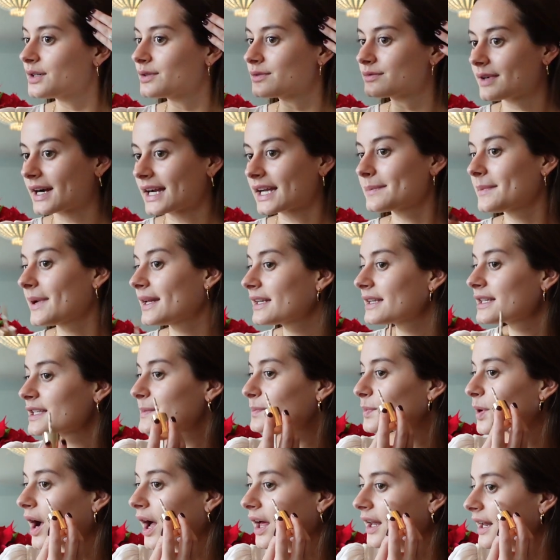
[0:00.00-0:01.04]
Recommended this
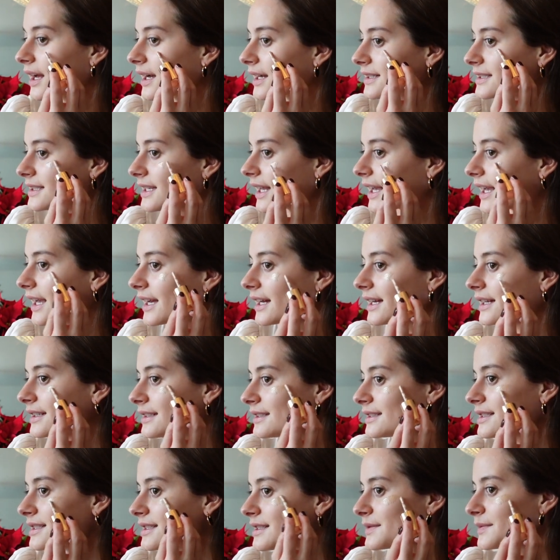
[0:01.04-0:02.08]
product
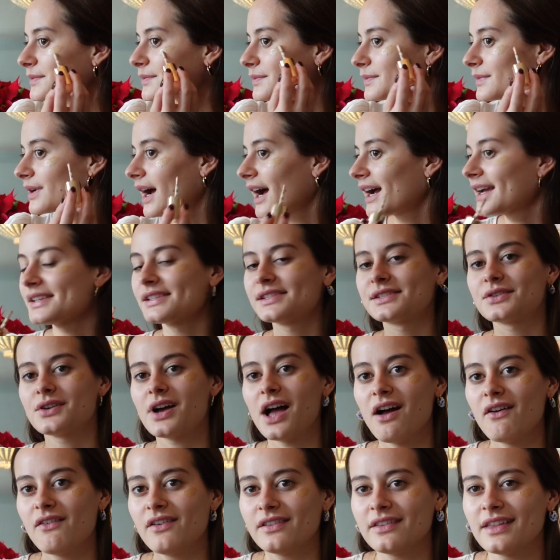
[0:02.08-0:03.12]
and I still
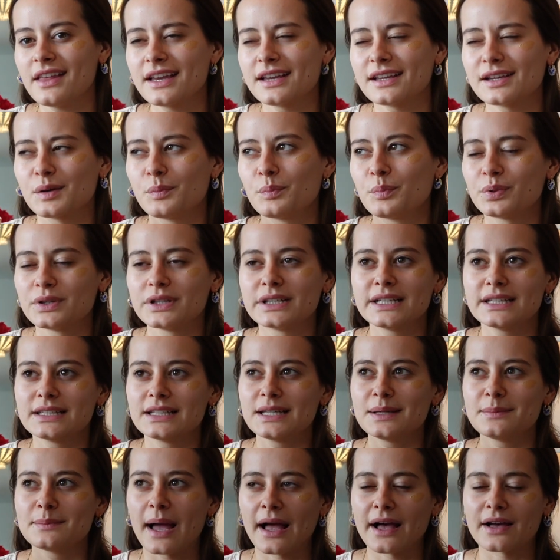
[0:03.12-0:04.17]
haven't like
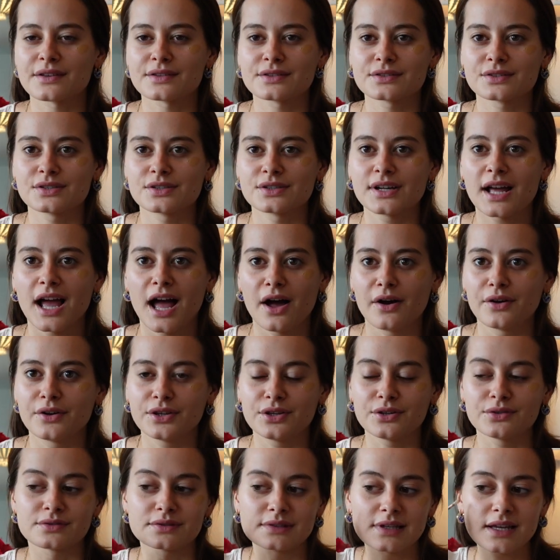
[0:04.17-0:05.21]
completely mastered how to
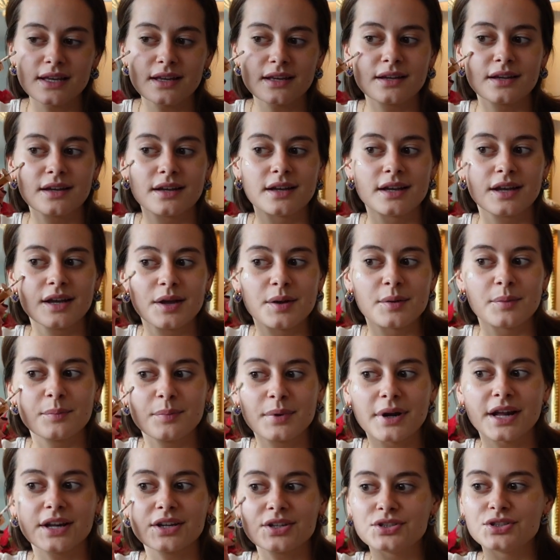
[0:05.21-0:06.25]
use it,
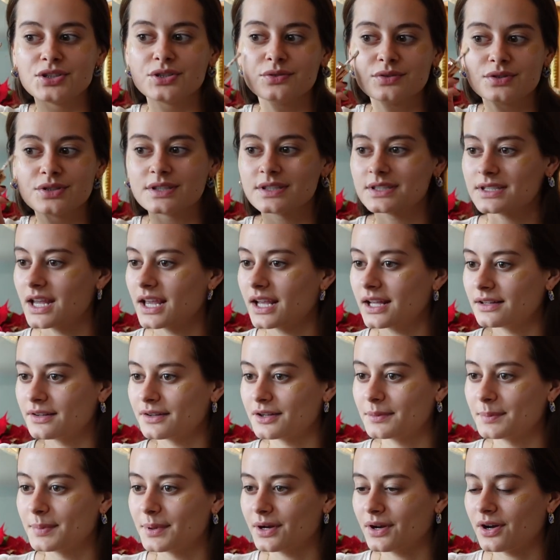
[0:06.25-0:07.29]
but I do just take a
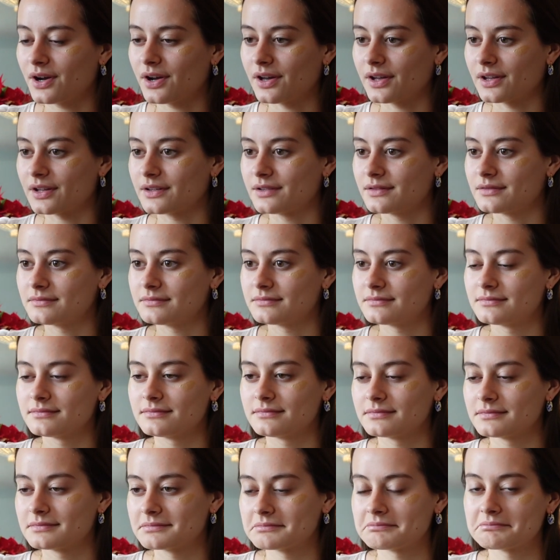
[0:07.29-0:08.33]
little bit on
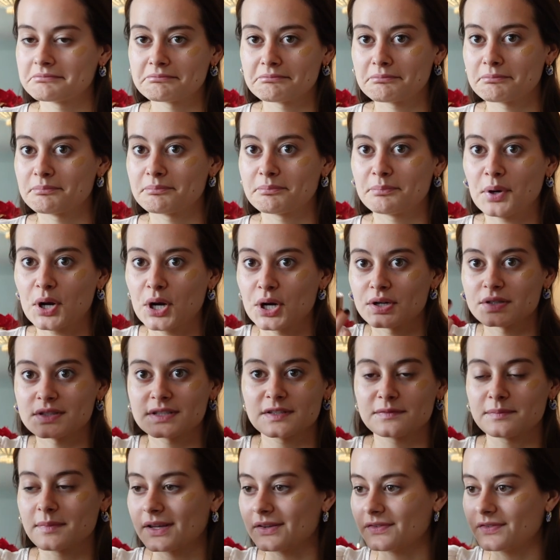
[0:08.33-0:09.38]
parts
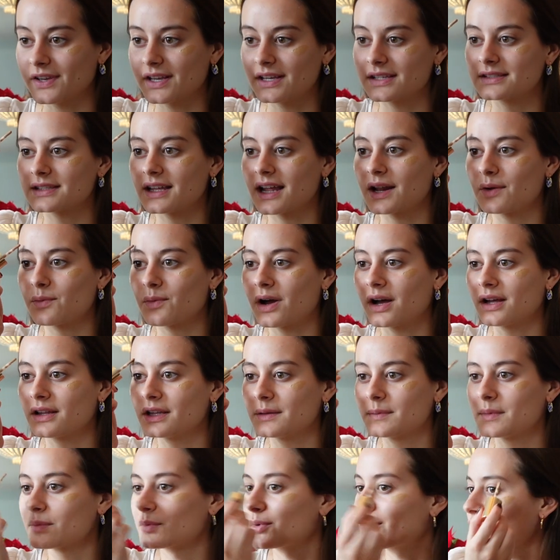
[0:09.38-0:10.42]
of my face that I want a
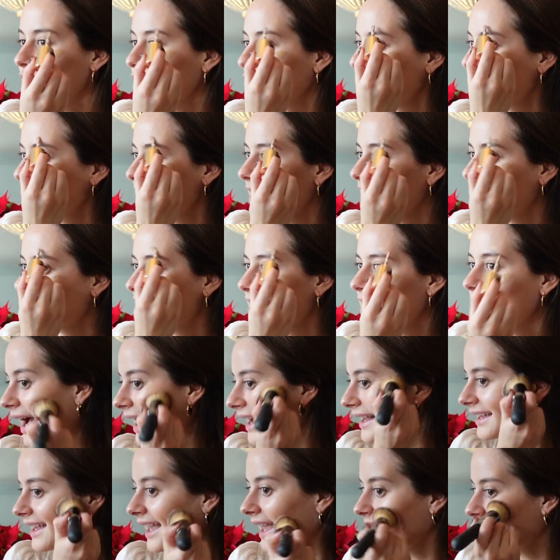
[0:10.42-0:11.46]
little bit more illuminated.
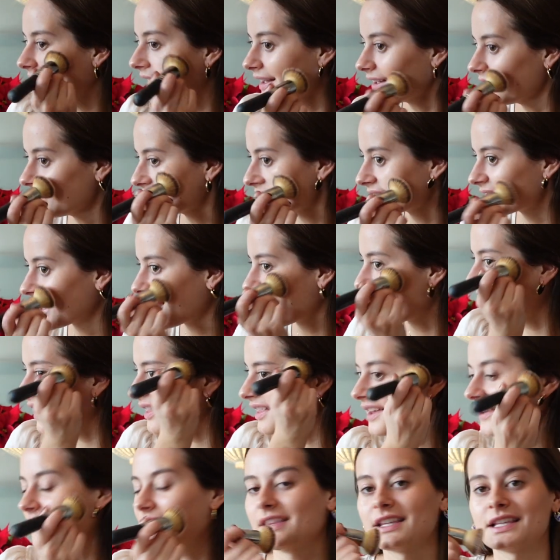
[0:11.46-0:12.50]
I can't tell
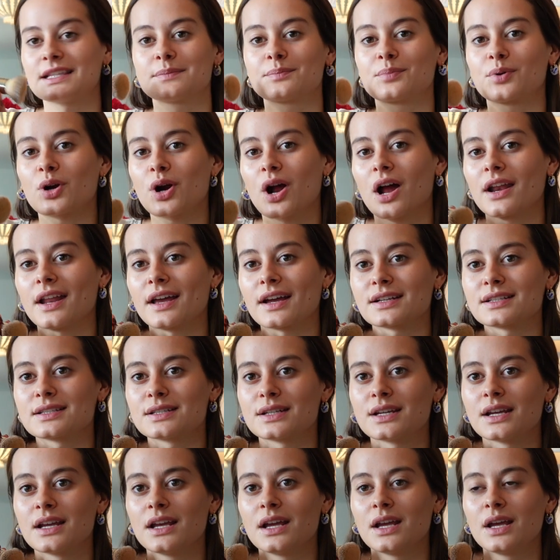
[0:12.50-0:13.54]
if this product
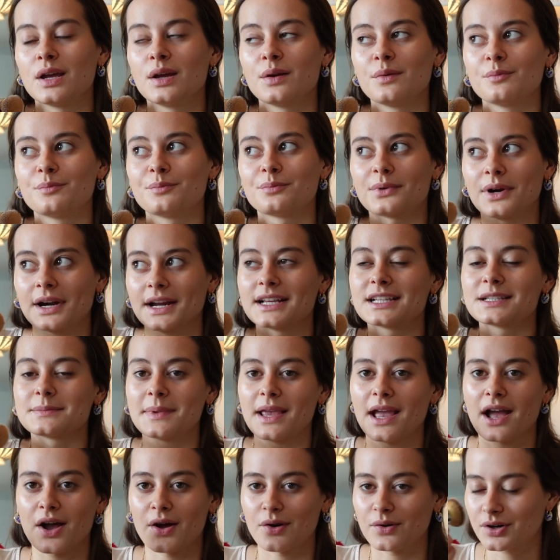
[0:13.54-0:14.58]
breaks
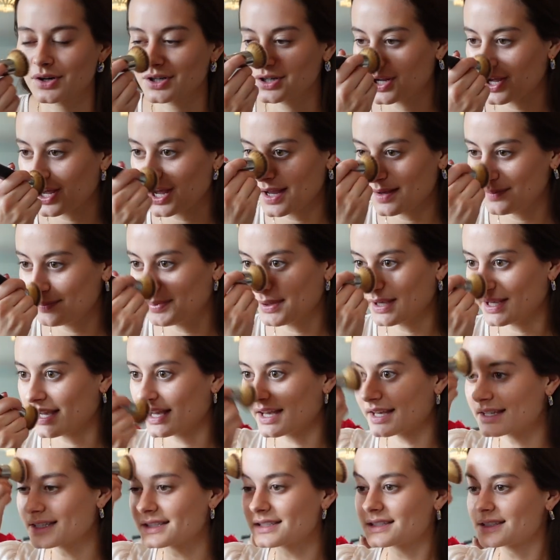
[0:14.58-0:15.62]
me out or not
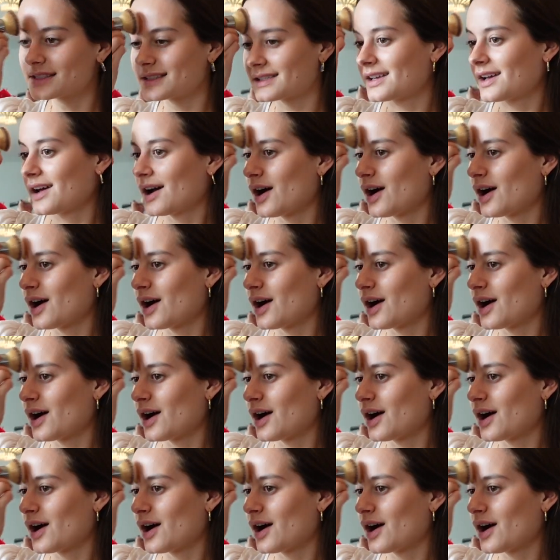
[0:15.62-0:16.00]
because